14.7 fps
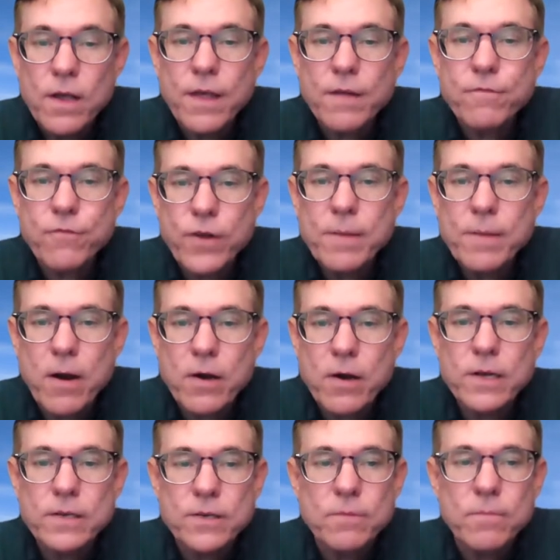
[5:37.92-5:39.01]
that free
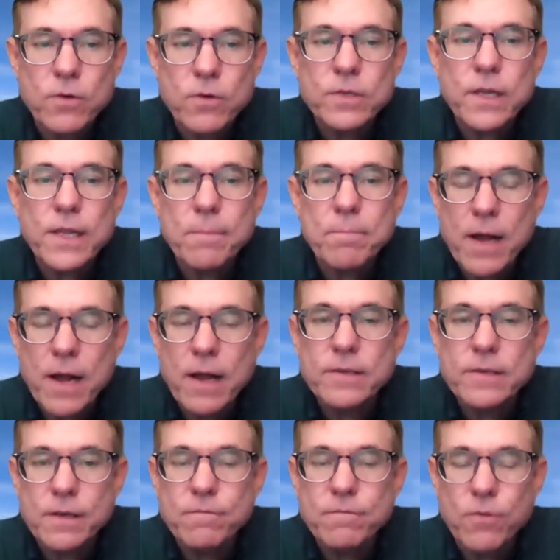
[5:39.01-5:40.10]
markets are mostly a
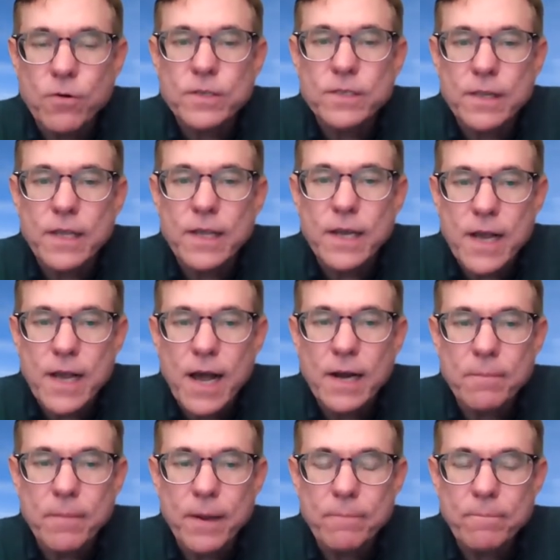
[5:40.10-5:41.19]
positive force in the
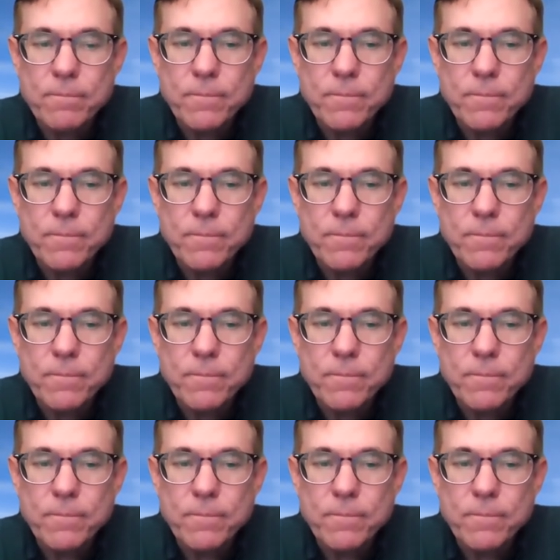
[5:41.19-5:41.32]
economy.